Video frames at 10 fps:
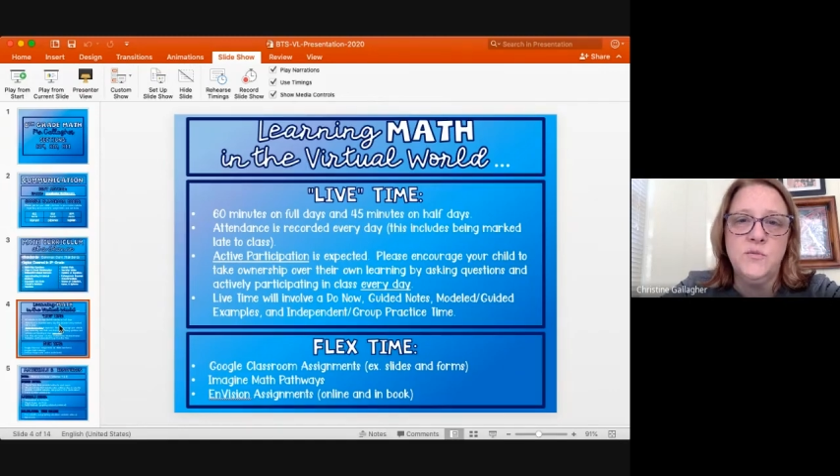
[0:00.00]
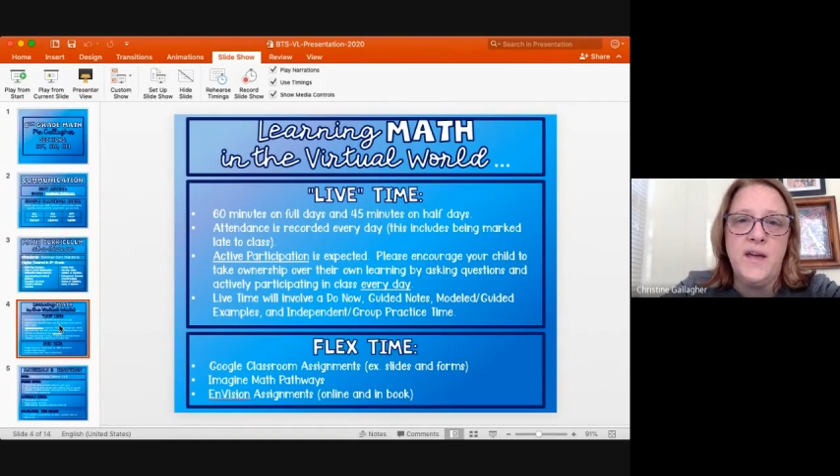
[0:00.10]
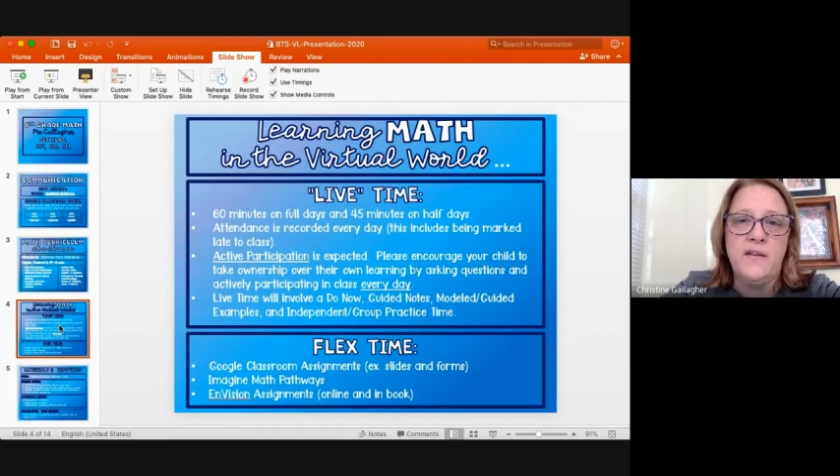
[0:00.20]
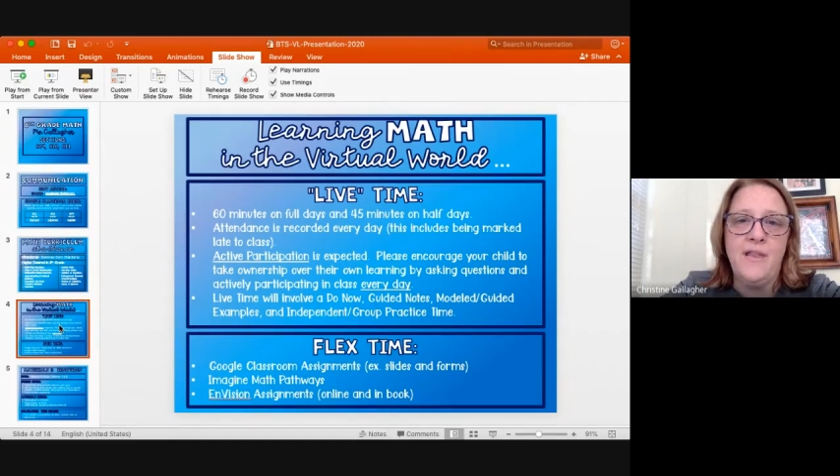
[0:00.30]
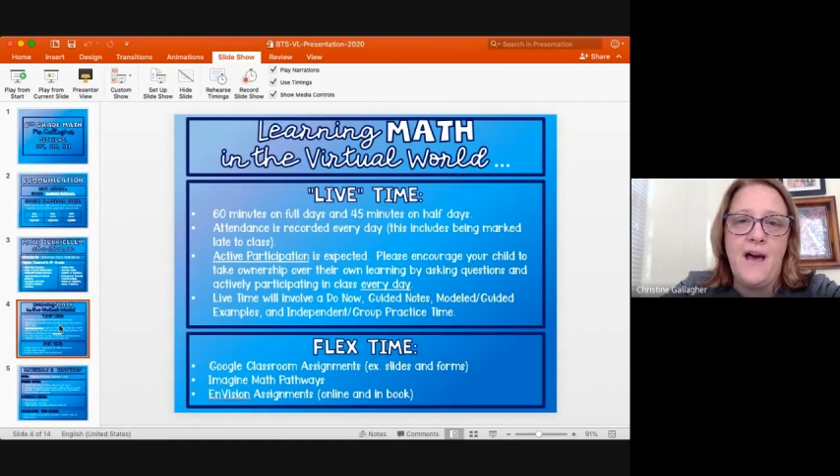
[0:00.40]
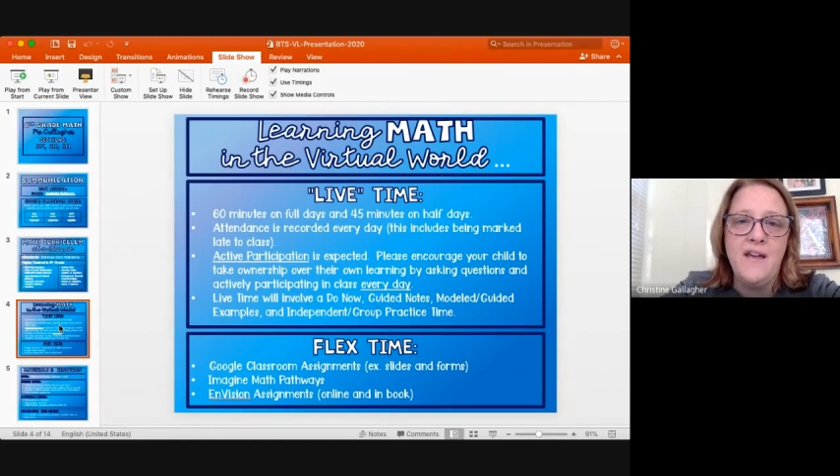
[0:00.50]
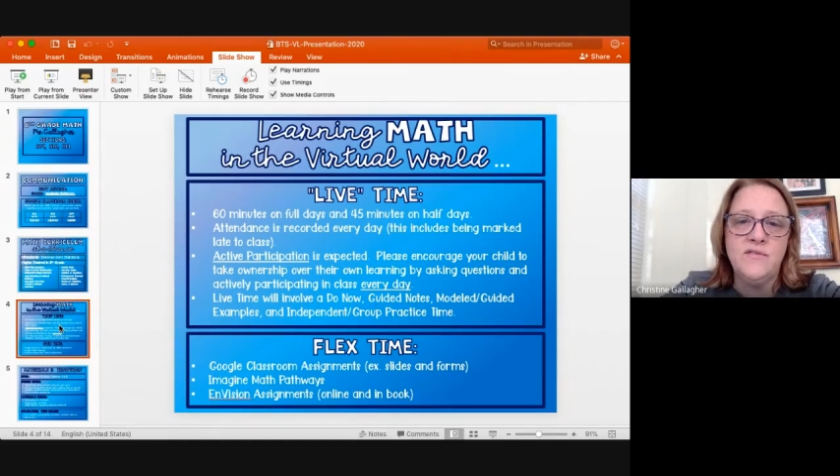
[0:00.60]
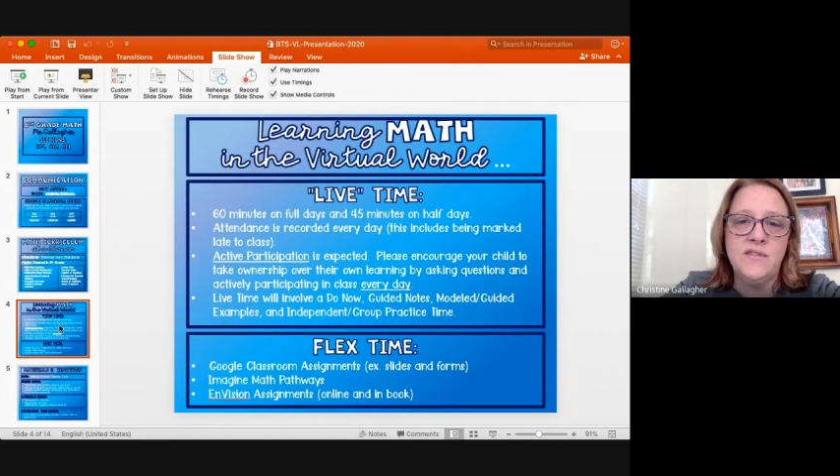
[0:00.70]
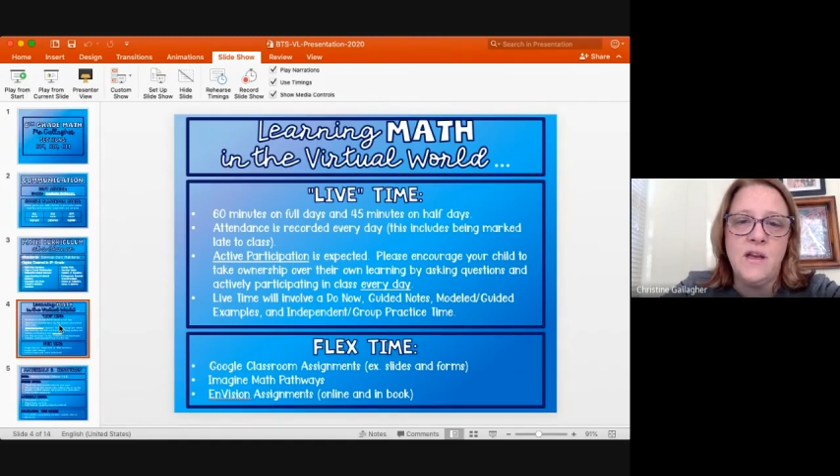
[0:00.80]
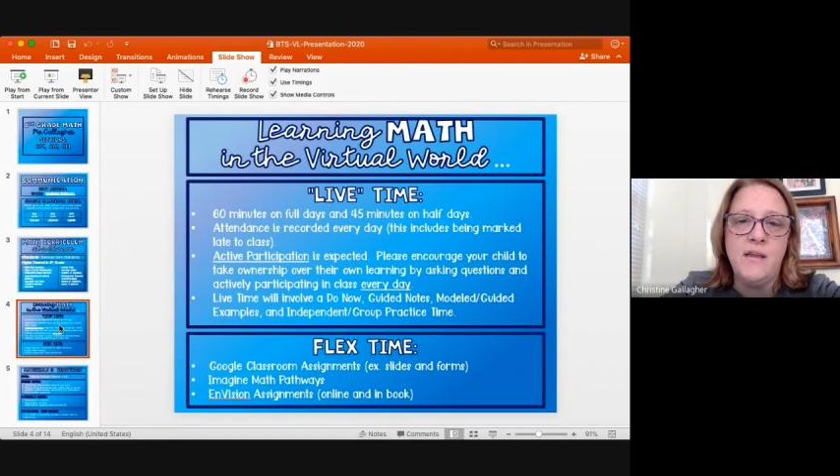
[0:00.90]
We have
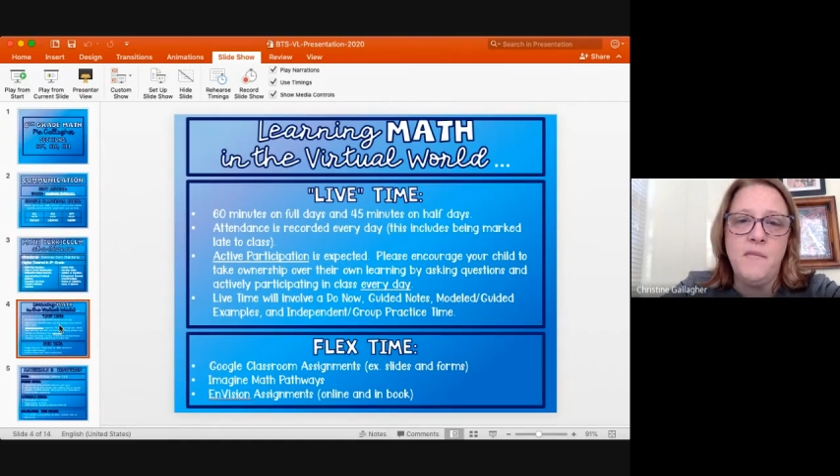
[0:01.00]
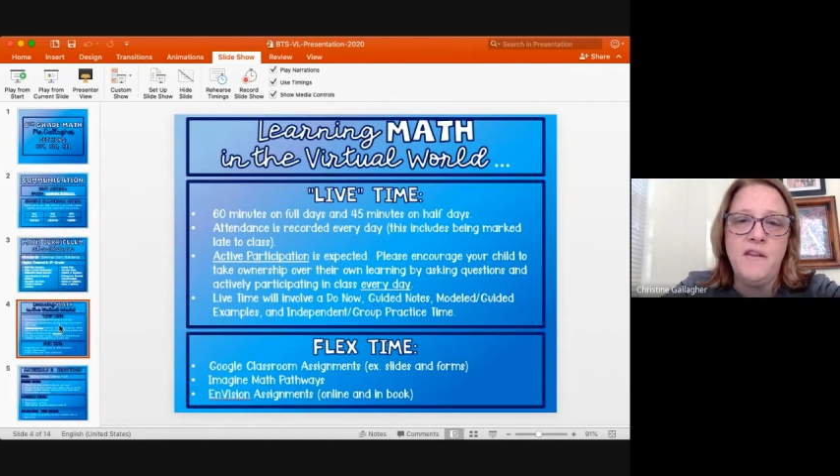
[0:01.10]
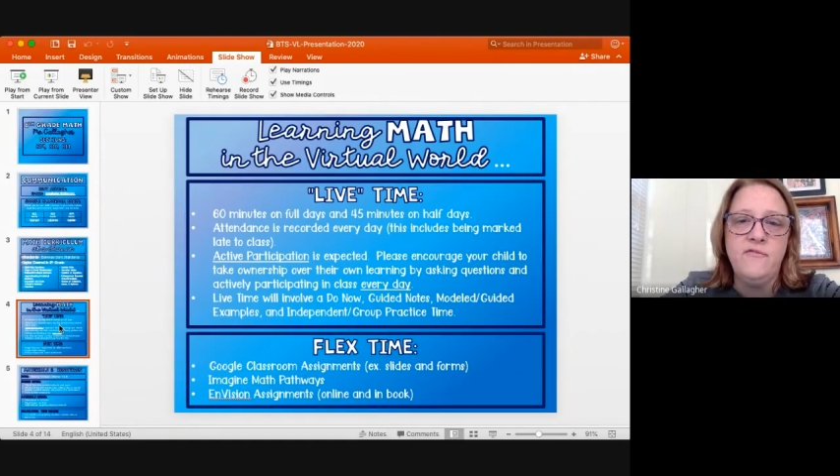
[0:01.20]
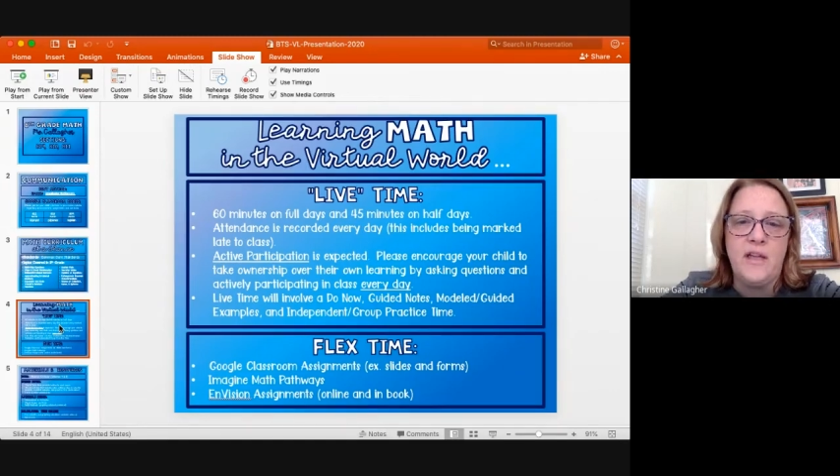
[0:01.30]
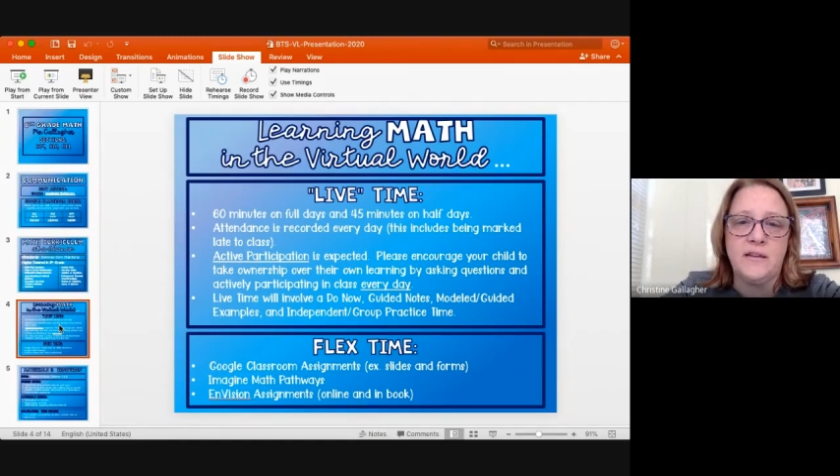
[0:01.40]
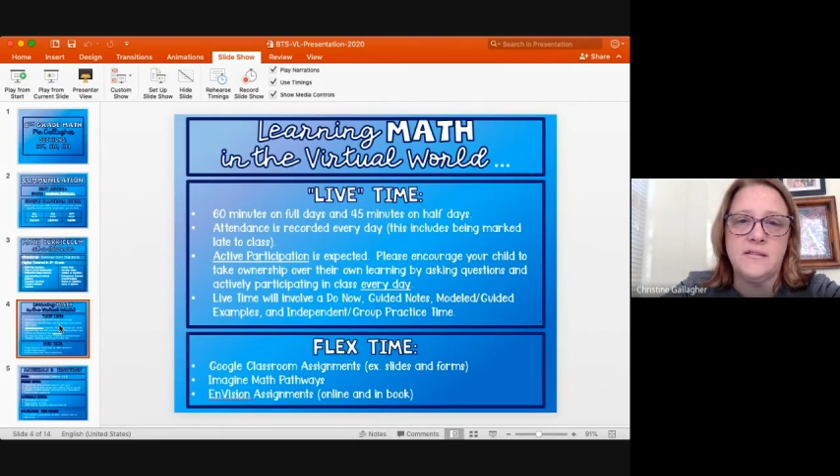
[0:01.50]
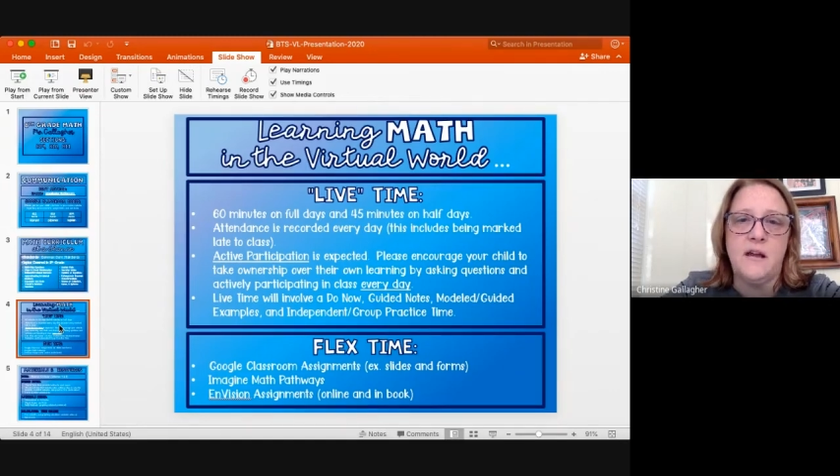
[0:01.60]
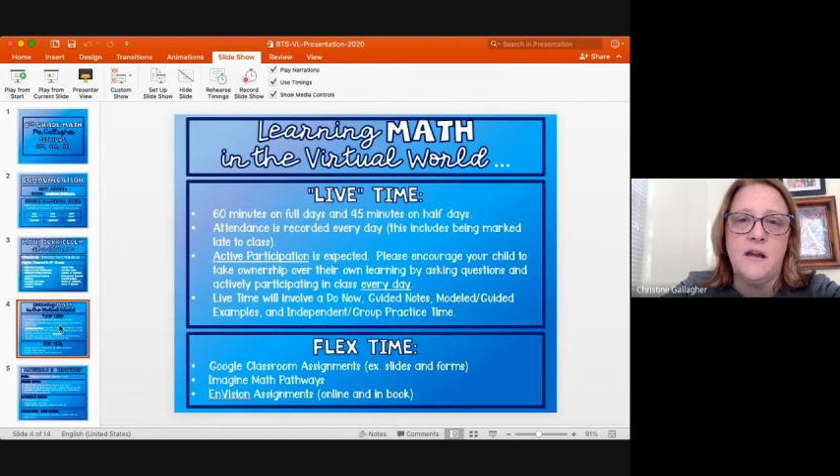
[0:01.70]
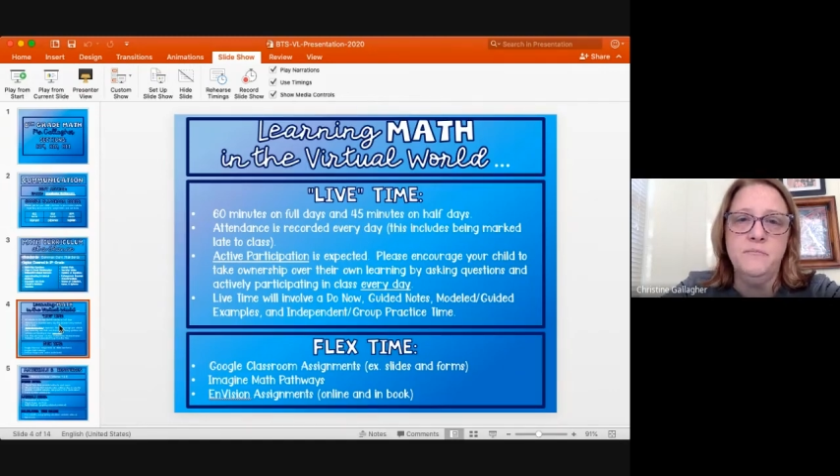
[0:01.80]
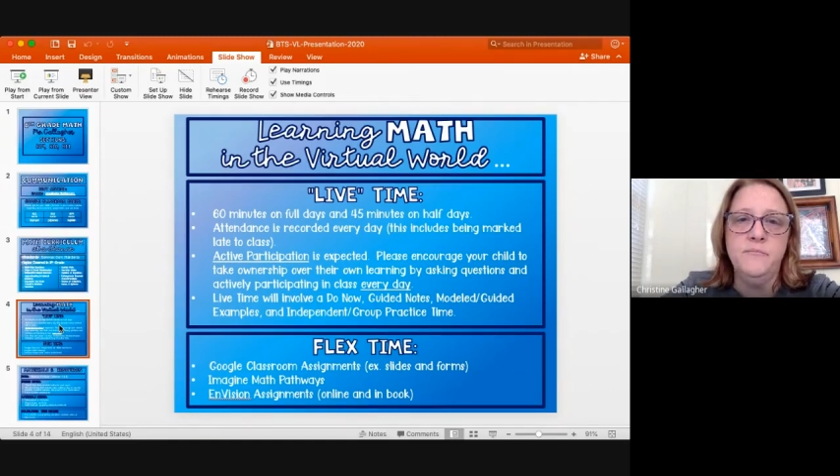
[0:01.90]
live time and flex
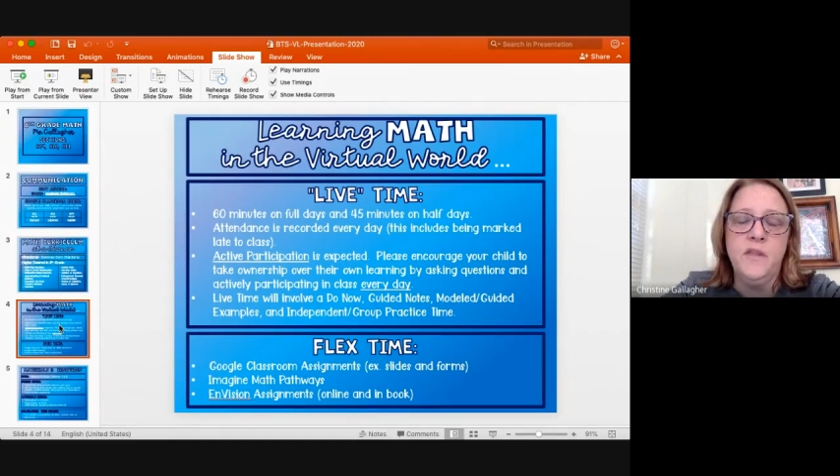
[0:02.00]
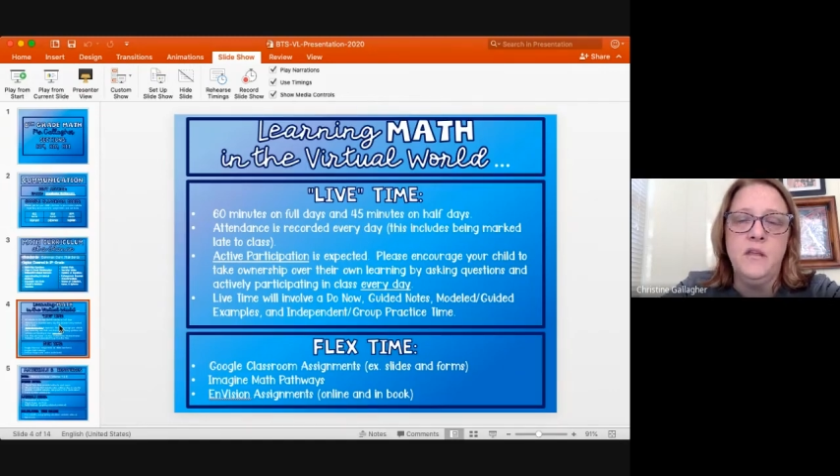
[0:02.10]
time.